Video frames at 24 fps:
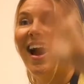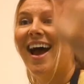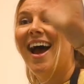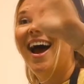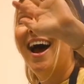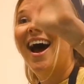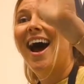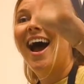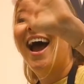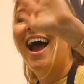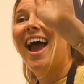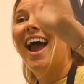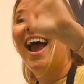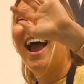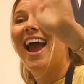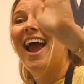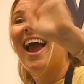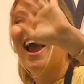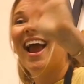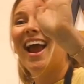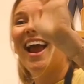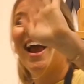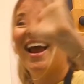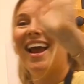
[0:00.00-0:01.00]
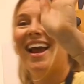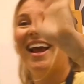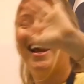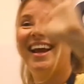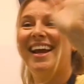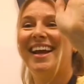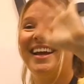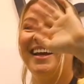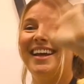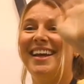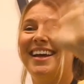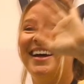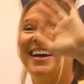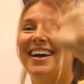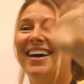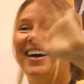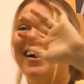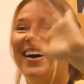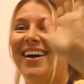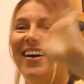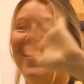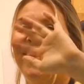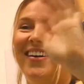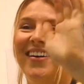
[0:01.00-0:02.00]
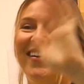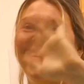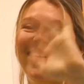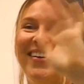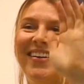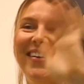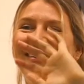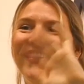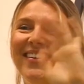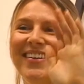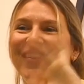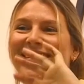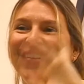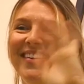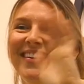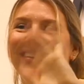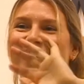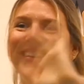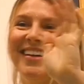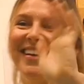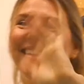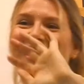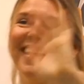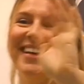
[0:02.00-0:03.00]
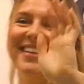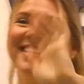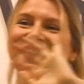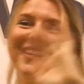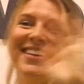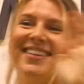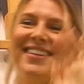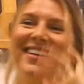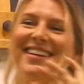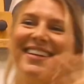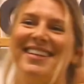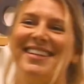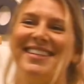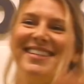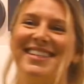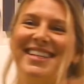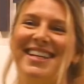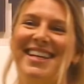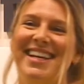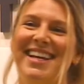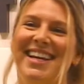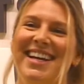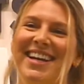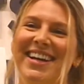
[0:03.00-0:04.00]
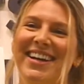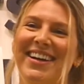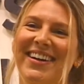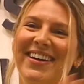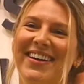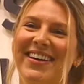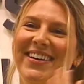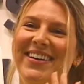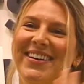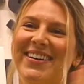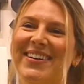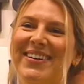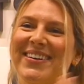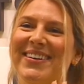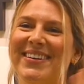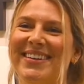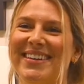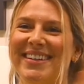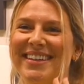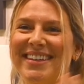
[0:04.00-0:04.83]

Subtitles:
Hey! Aw, it's so good to see you.